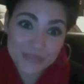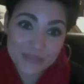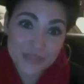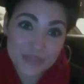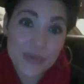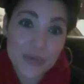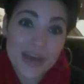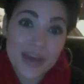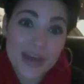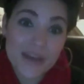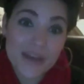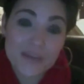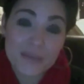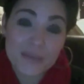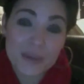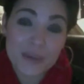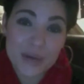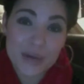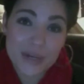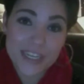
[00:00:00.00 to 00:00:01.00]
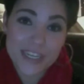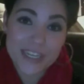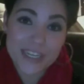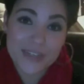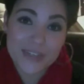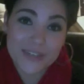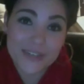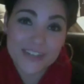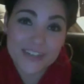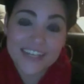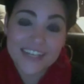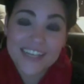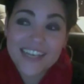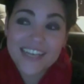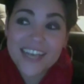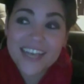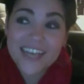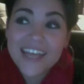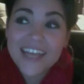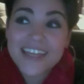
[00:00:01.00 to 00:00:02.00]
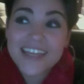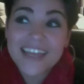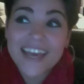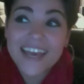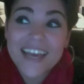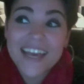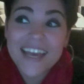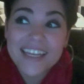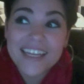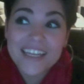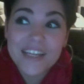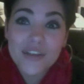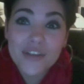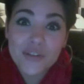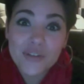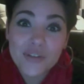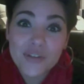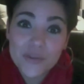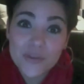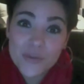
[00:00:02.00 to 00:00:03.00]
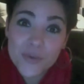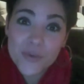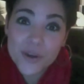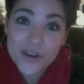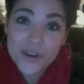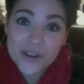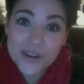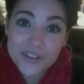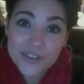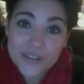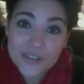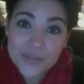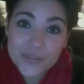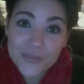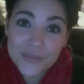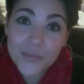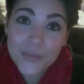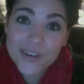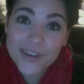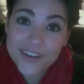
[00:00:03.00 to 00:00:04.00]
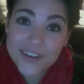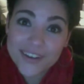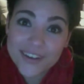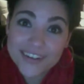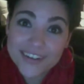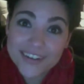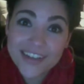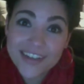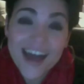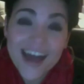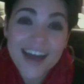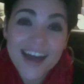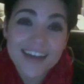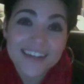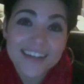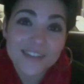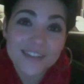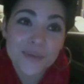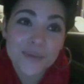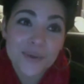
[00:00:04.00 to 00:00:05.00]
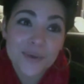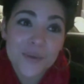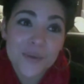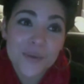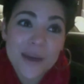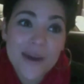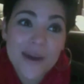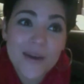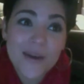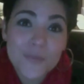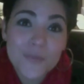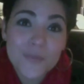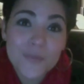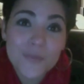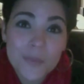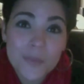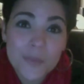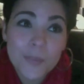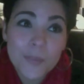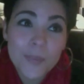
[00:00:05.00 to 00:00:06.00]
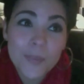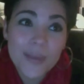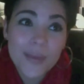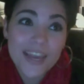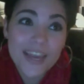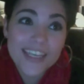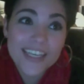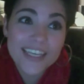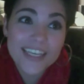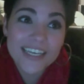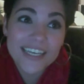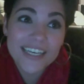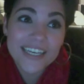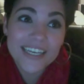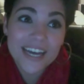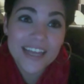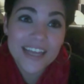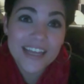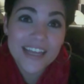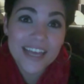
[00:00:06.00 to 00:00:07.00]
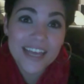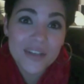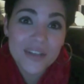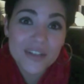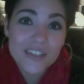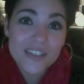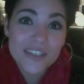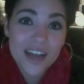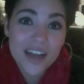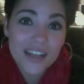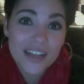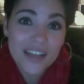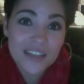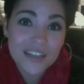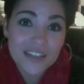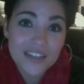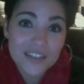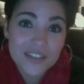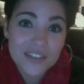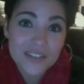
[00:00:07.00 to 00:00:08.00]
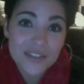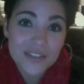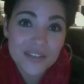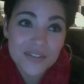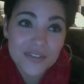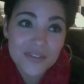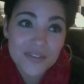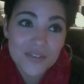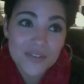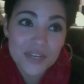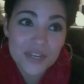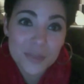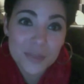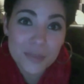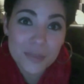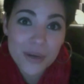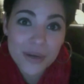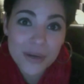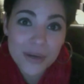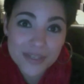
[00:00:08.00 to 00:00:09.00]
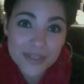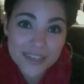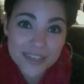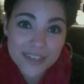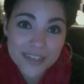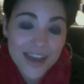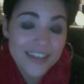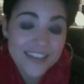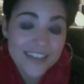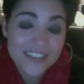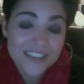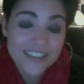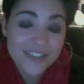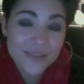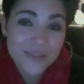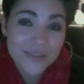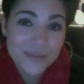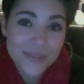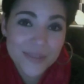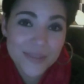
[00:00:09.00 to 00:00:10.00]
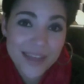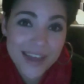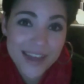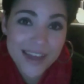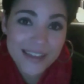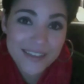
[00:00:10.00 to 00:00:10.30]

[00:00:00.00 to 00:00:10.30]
You have a bird here that you worked for. How did you go about making a thousand dollars for your bird? How did you do that?